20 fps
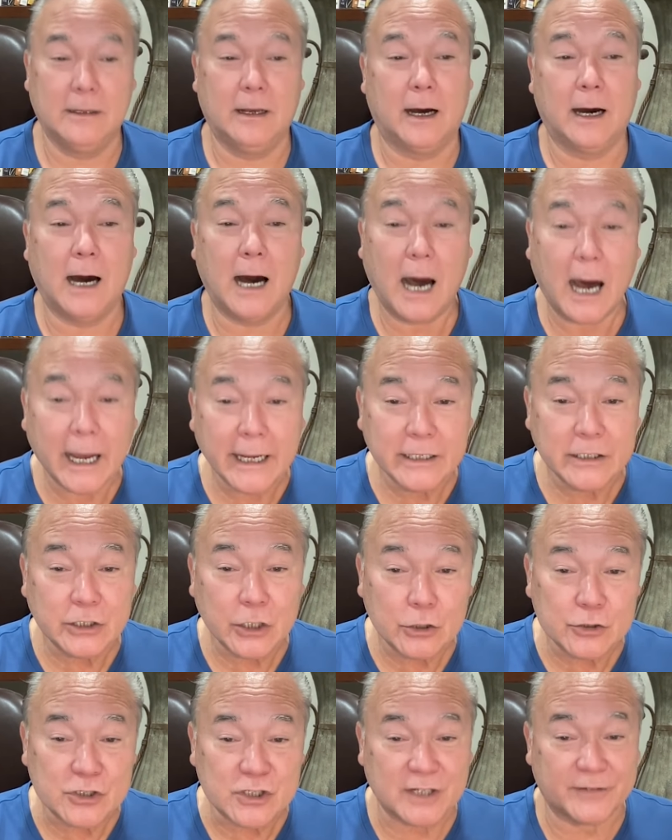a high
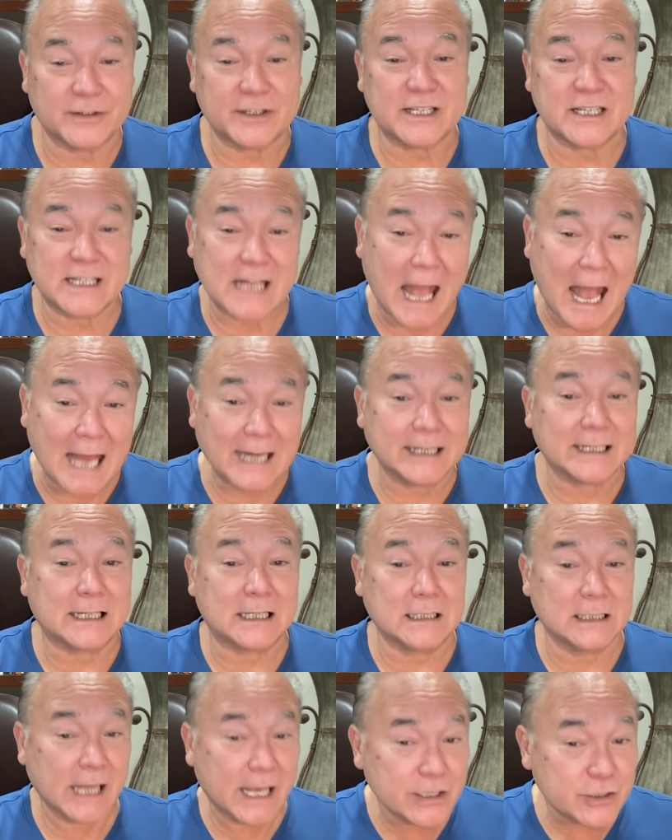dose of a statin
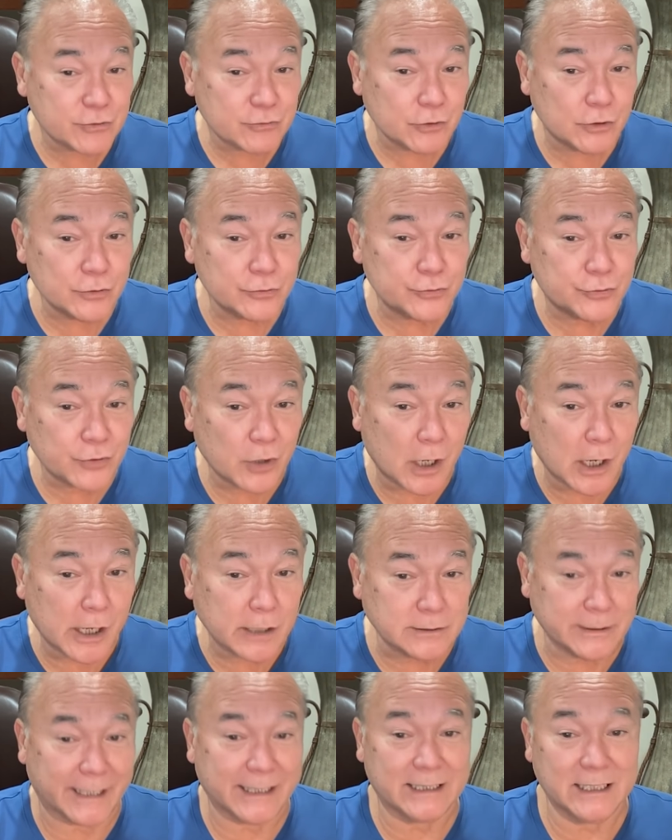cholesterol
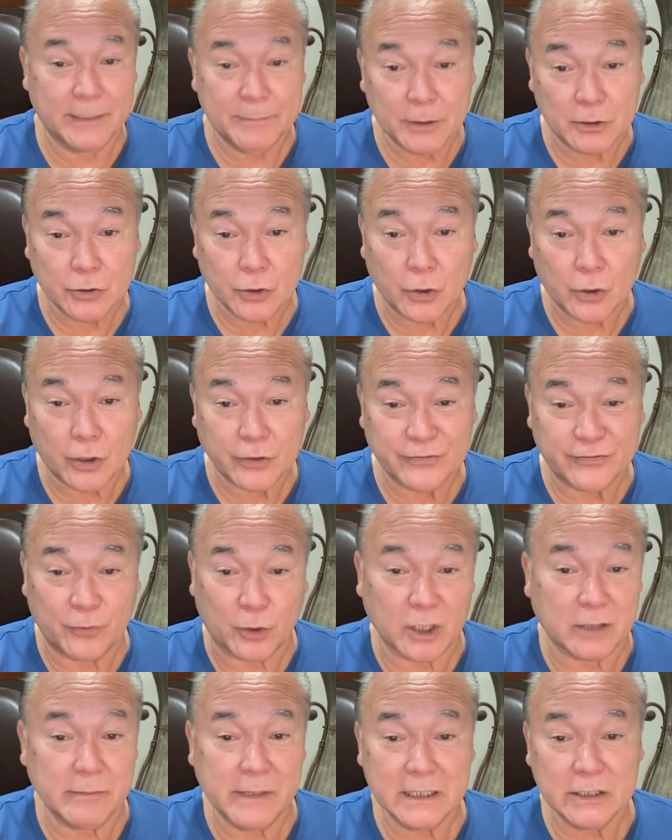drug like Lipitor,
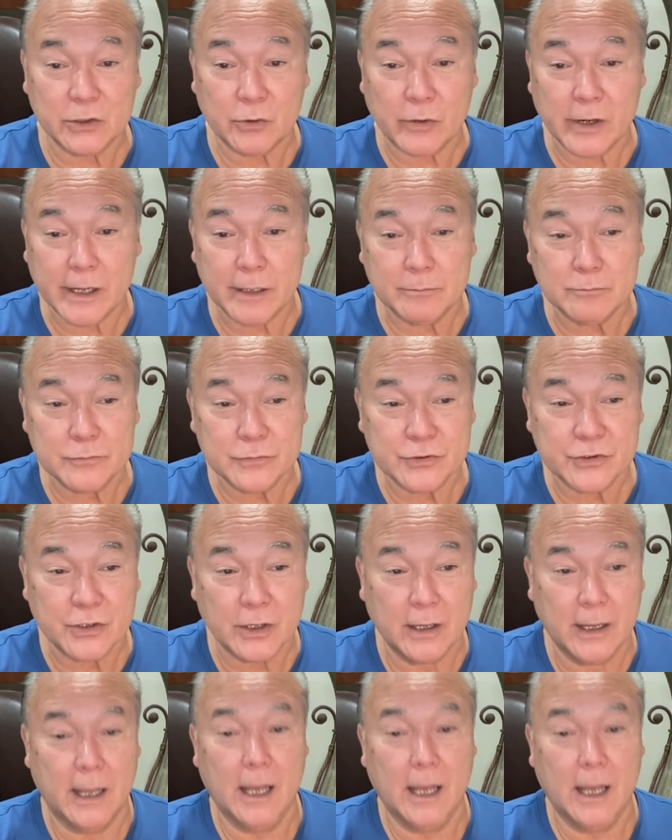40 milligrams,